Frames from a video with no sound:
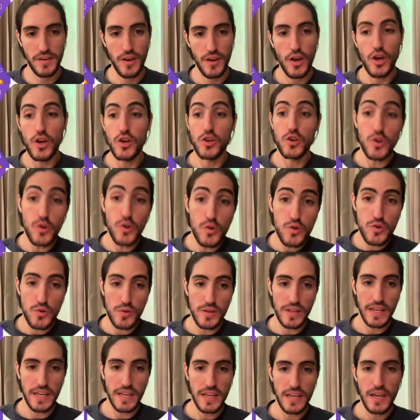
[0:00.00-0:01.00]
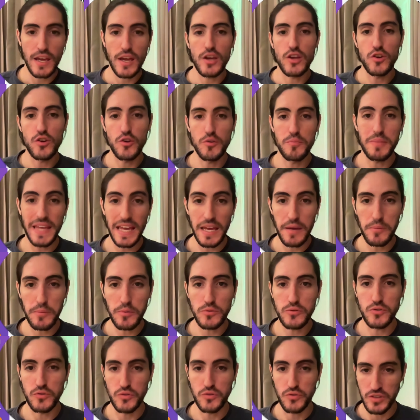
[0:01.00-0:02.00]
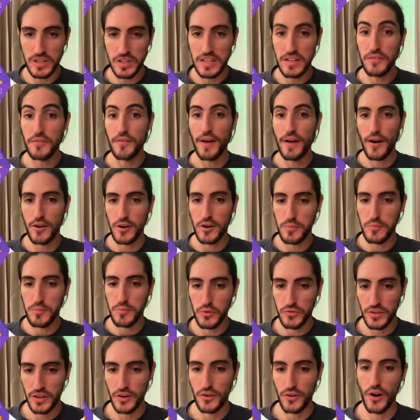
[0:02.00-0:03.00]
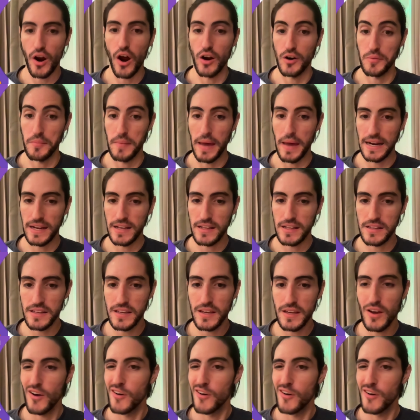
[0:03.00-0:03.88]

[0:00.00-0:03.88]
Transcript: Usually you'd be able to see the variables here automatically.